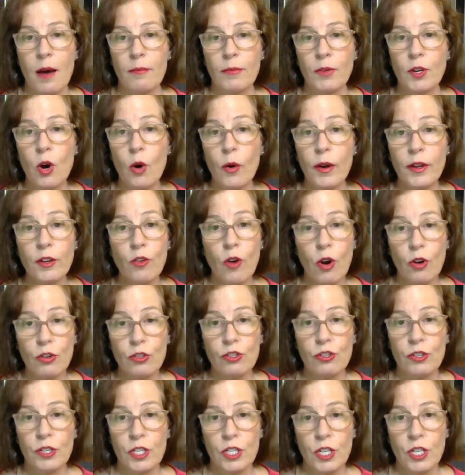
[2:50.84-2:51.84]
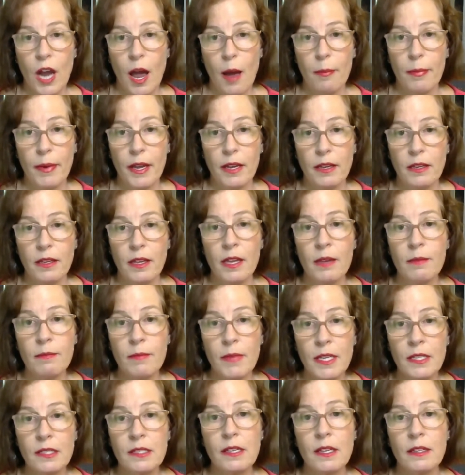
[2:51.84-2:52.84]
going grocery shopping. It
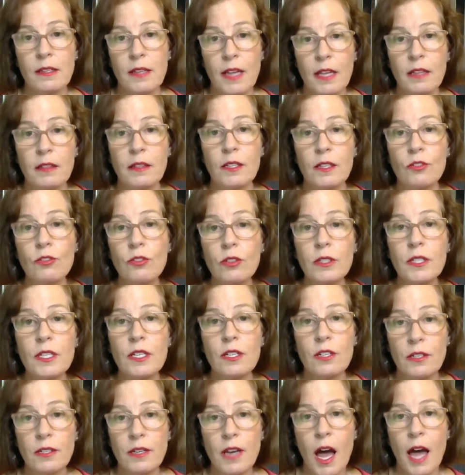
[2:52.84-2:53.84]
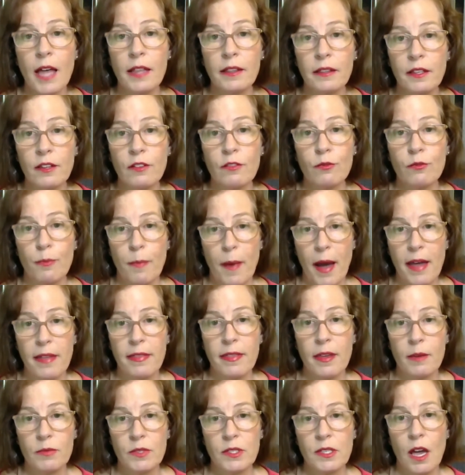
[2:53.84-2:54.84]
means that they literally could not live by
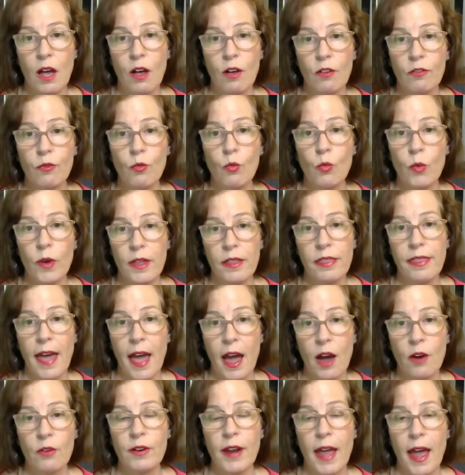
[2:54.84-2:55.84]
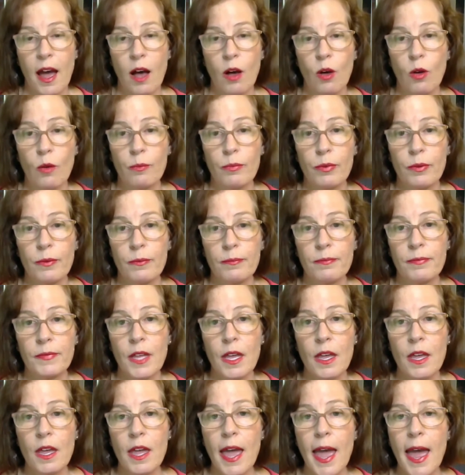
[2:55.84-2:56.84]
themselves without help.
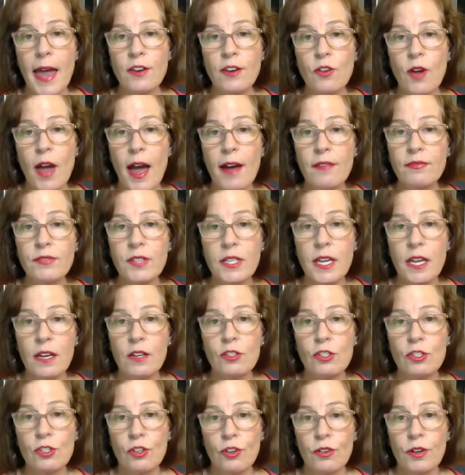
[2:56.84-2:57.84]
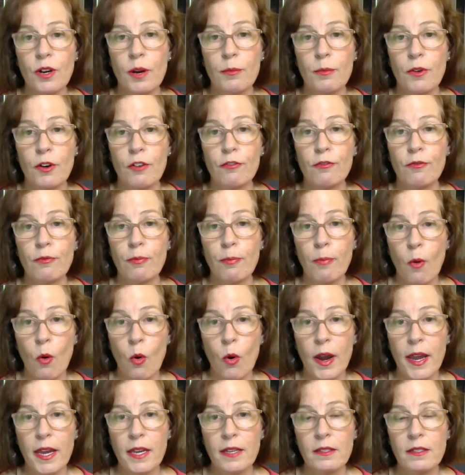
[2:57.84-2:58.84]
And you have to get a certain number of
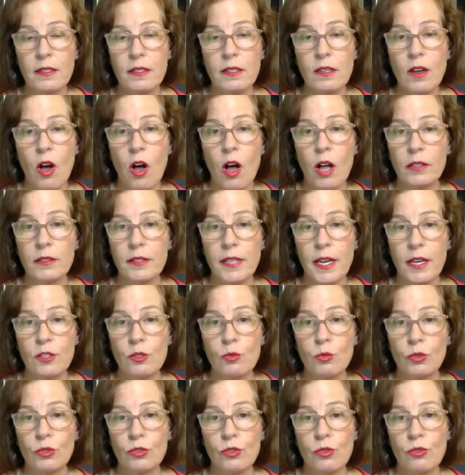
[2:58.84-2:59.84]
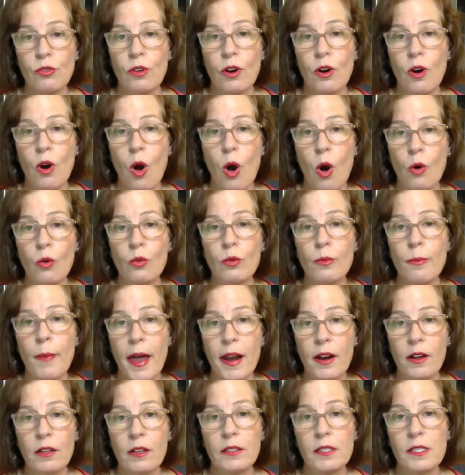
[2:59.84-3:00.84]
points. ALTCS will do their own
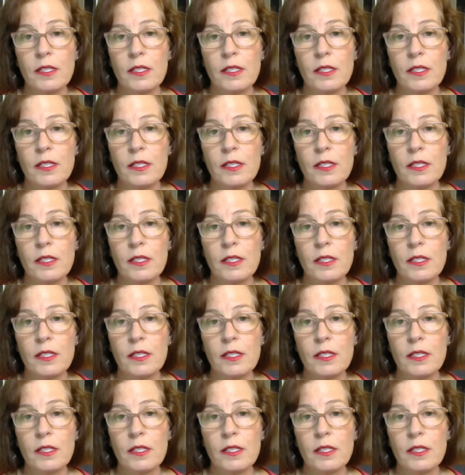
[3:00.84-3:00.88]
medical